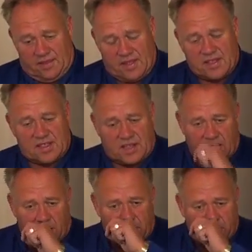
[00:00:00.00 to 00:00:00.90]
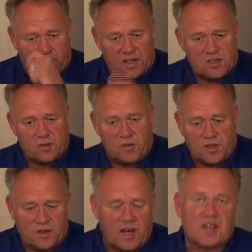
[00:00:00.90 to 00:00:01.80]
This is the carpet we use when we're
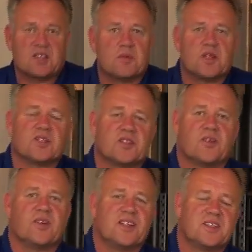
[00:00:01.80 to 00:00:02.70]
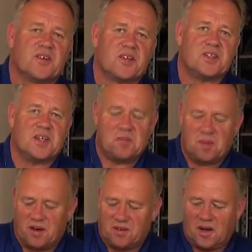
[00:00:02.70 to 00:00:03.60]
doing exhibitions on it. It's not a deep
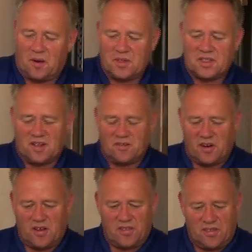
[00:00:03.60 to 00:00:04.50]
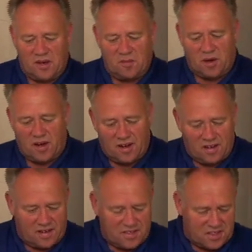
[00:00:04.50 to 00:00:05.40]
pile carpet, it's only a very thin pile,
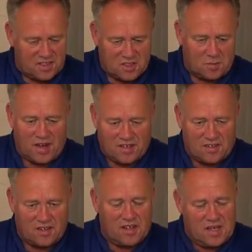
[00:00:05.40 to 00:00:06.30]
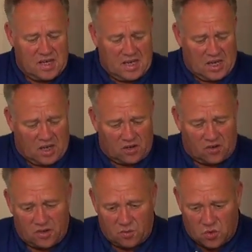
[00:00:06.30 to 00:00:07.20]
and I suspect that a lot
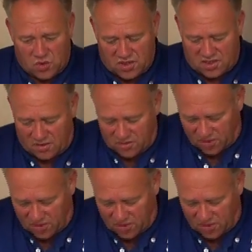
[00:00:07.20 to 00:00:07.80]
of the water's soaked